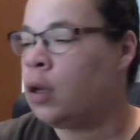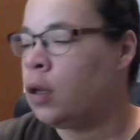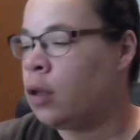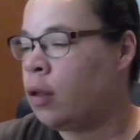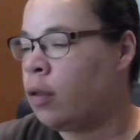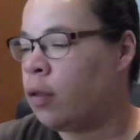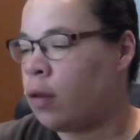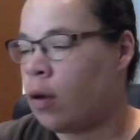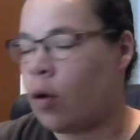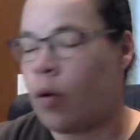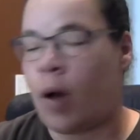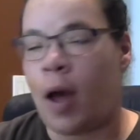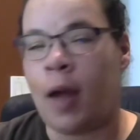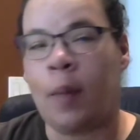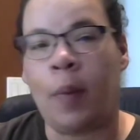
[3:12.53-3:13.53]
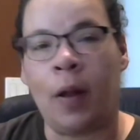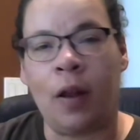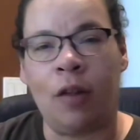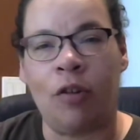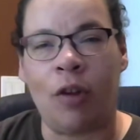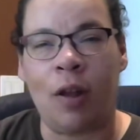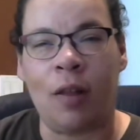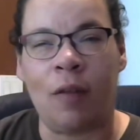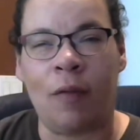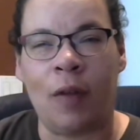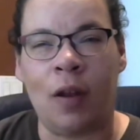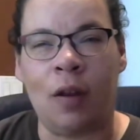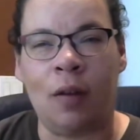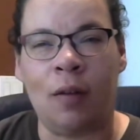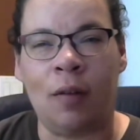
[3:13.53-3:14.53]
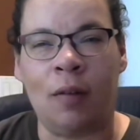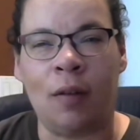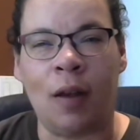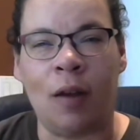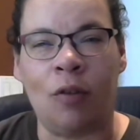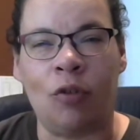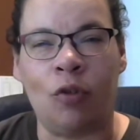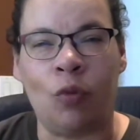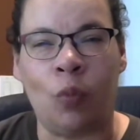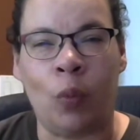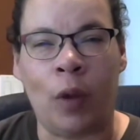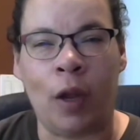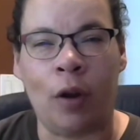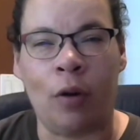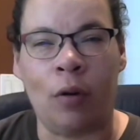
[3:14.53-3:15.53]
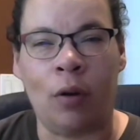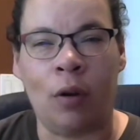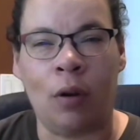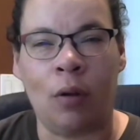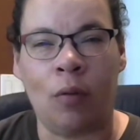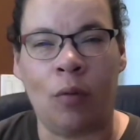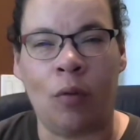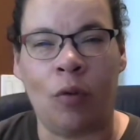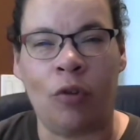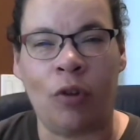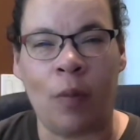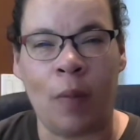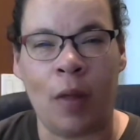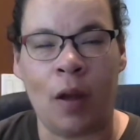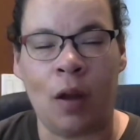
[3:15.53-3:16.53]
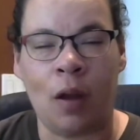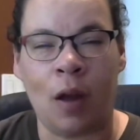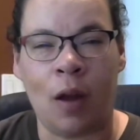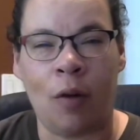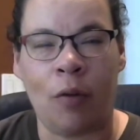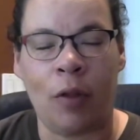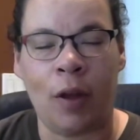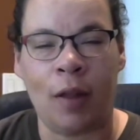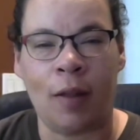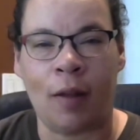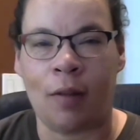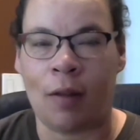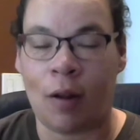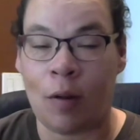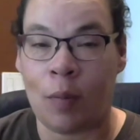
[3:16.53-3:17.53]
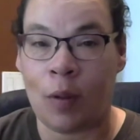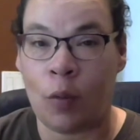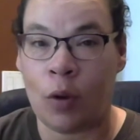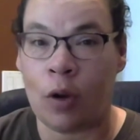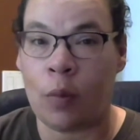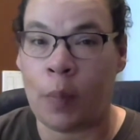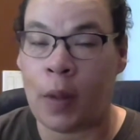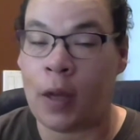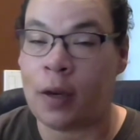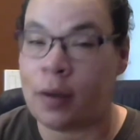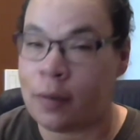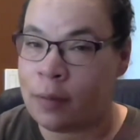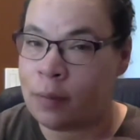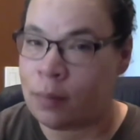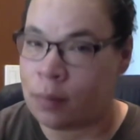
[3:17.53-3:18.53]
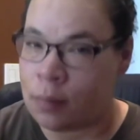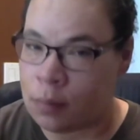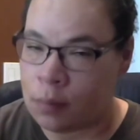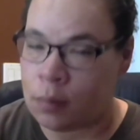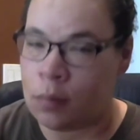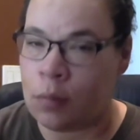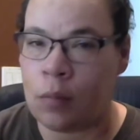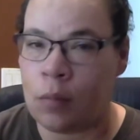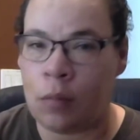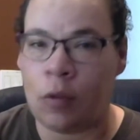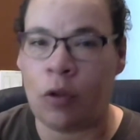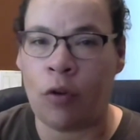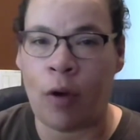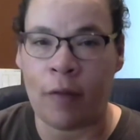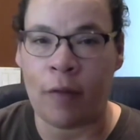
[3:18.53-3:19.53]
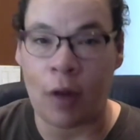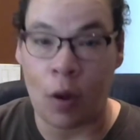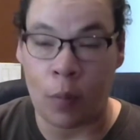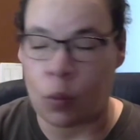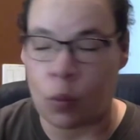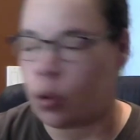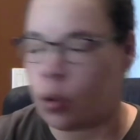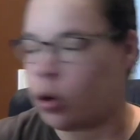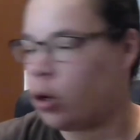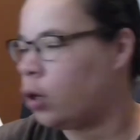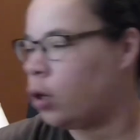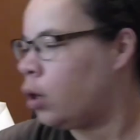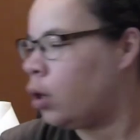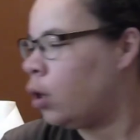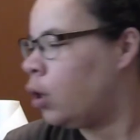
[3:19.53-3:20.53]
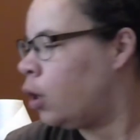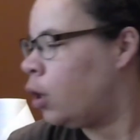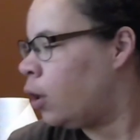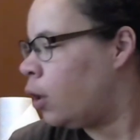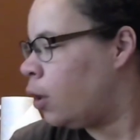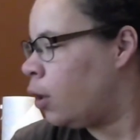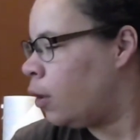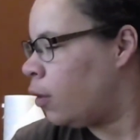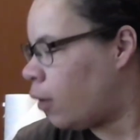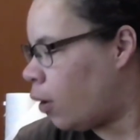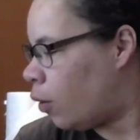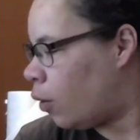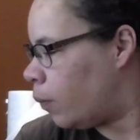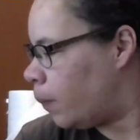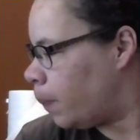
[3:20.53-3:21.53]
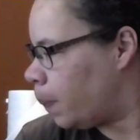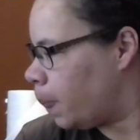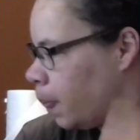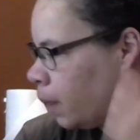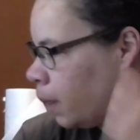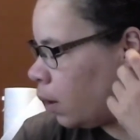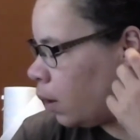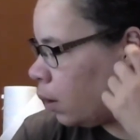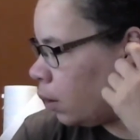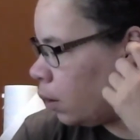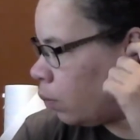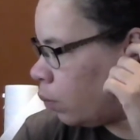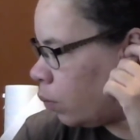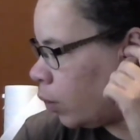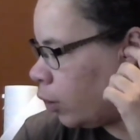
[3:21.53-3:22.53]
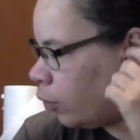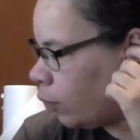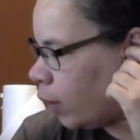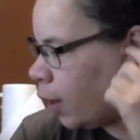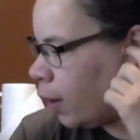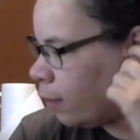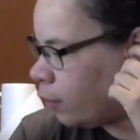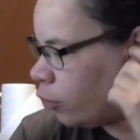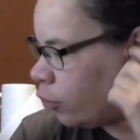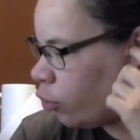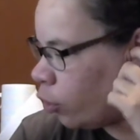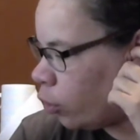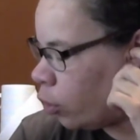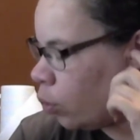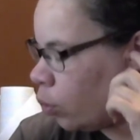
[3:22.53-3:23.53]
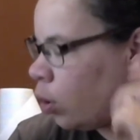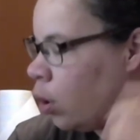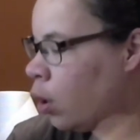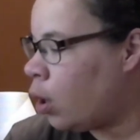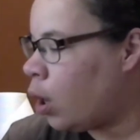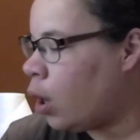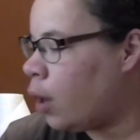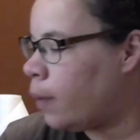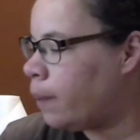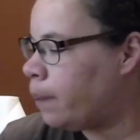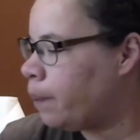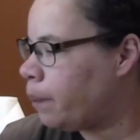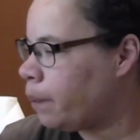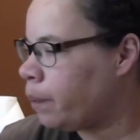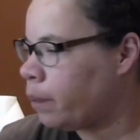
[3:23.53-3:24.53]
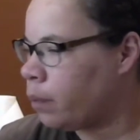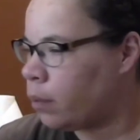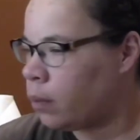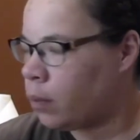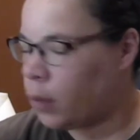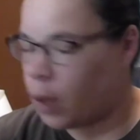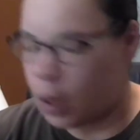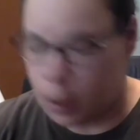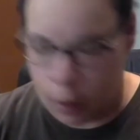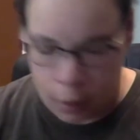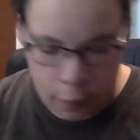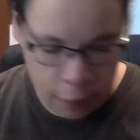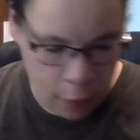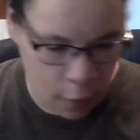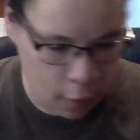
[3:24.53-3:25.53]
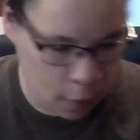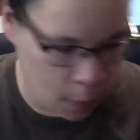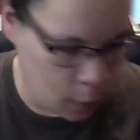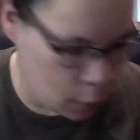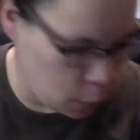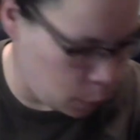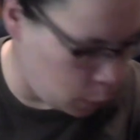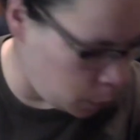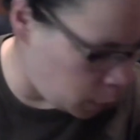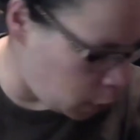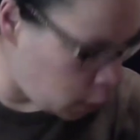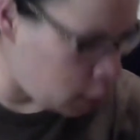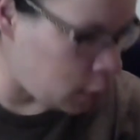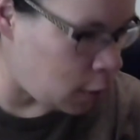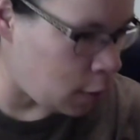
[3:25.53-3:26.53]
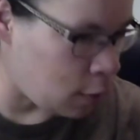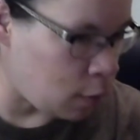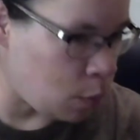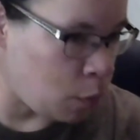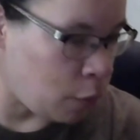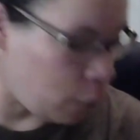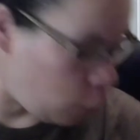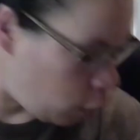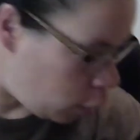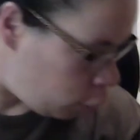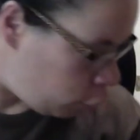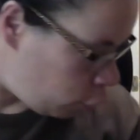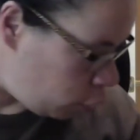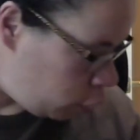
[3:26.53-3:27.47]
So I apologize if it sounds weird or something. I don't think it sounds terribly weird, but you have now been warned. So, what do I have to show you? I need to find something to put behind this before I show it